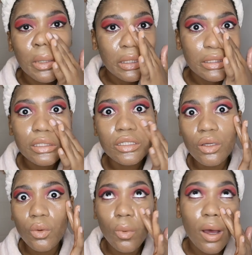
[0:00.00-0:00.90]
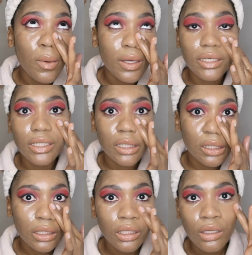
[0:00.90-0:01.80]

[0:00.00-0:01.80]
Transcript: because wow honey,